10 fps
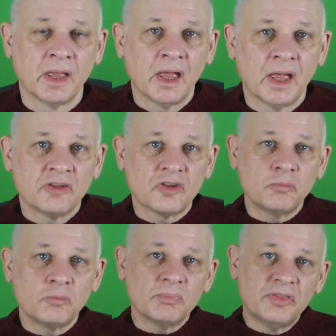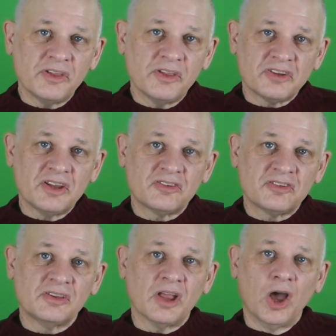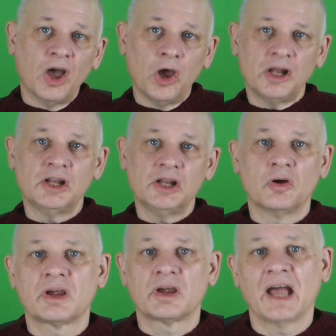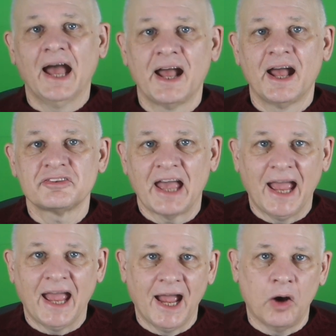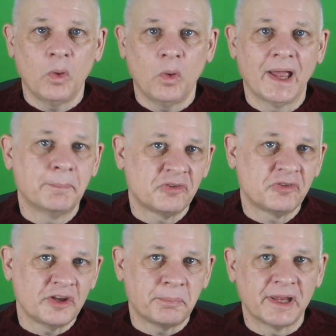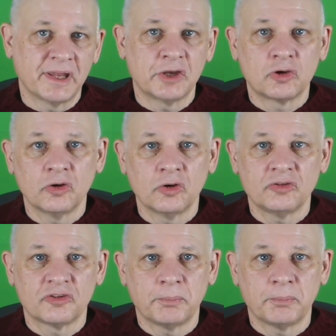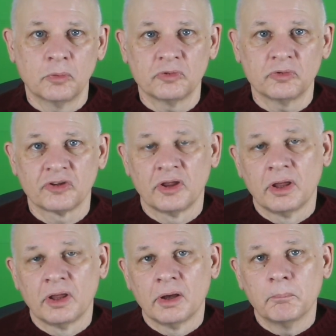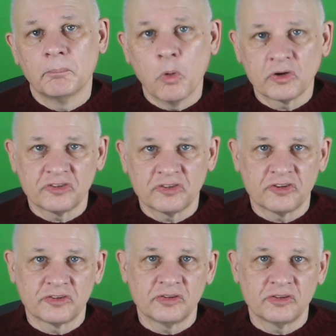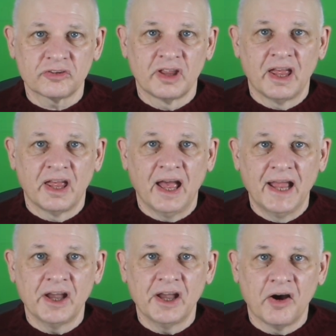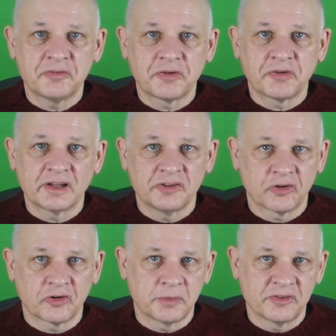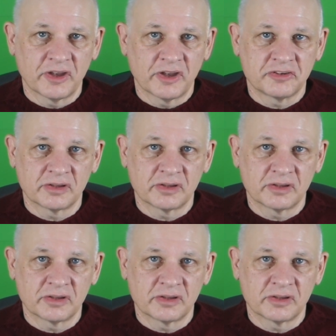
So this is an early look at how MCP could support more consistent AI-friendly documentation.